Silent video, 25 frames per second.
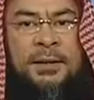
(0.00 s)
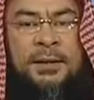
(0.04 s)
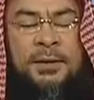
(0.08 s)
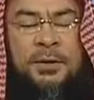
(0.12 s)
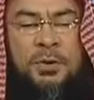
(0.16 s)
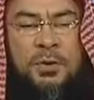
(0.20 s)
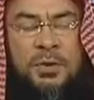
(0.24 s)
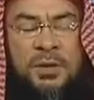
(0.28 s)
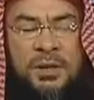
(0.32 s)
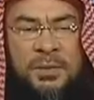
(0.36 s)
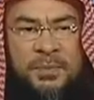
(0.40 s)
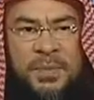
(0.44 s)

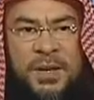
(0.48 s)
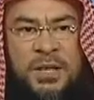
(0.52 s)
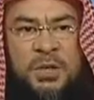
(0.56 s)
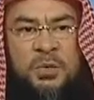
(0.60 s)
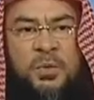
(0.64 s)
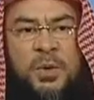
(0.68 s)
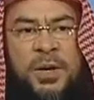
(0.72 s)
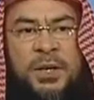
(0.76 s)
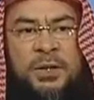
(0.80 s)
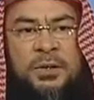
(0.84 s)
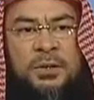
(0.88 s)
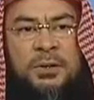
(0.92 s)
No, the
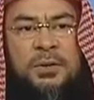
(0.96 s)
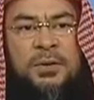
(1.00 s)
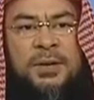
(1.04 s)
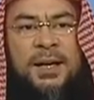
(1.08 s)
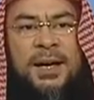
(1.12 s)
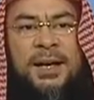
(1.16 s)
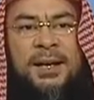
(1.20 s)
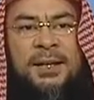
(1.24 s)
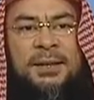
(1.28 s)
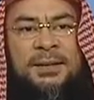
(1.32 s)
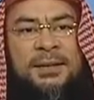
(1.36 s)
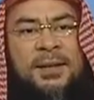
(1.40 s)
best way to look
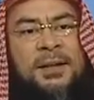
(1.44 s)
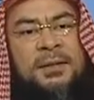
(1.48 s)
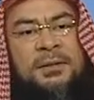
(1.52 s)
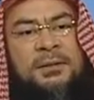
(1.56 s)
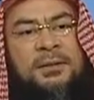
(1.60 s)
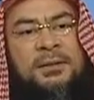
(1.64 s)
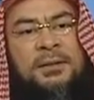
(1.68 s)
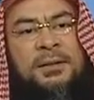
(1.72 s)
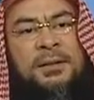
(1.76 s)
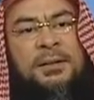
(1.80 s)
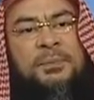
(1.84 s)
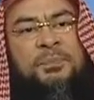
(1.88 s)
at it,
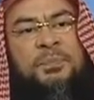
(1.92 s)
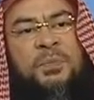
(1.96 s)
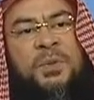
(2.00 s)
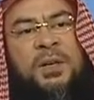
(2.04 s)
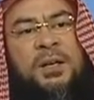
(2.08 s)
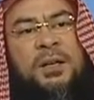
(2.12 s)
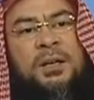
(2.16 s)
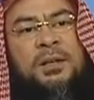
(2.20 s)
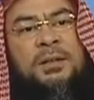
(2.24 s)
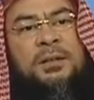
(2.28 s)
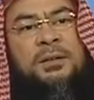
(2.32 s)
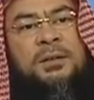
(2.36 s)
not
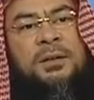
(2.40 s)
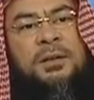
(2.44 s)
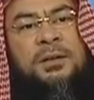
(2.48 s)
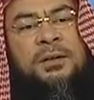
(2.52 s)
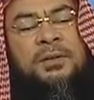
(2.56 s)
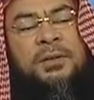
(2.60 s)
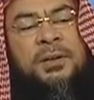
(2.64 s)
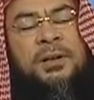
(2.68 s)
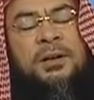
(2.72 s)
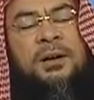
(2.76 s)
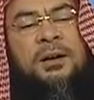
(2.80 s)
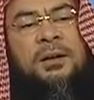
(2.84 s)
in
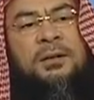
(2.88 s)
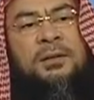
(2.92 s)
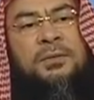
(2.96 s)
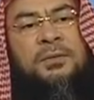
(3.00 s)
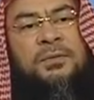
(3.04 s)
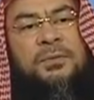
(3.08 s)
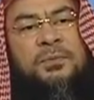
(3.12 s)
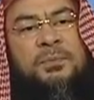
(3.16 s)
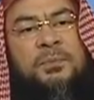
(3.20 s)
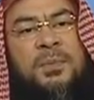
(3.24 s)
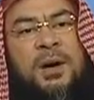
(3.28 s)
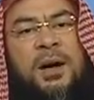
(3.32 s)
regard
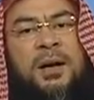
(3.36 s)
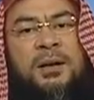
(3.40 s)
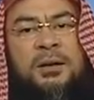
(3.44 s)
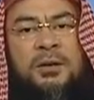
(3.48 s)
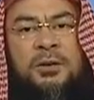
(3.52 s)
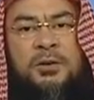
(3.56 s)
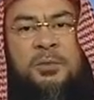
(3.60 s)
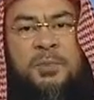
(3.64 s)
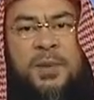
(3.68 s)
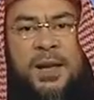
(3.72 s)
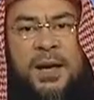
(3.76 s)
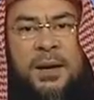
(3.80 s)
of
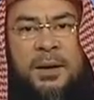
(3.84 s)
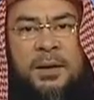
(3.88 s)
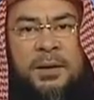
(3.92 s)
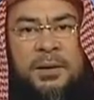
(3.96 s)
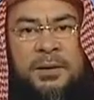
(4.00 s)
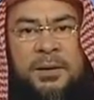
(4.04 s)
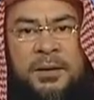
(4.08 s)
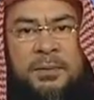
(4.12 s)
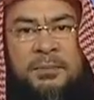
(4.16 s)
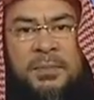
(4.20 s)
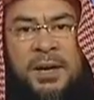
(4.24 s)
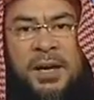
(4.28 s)
minor
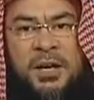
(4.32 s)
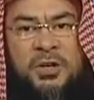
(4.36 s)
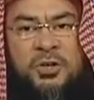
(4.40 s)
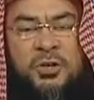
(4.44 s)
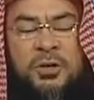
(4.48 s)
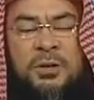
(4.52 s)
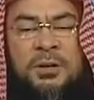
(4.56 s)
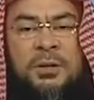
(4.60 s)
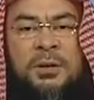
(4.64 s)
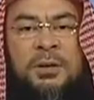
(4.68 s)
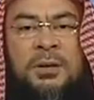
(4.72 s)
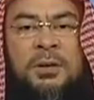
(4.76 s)
and, and
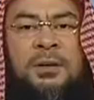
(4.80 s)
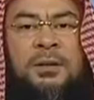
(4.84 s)
major,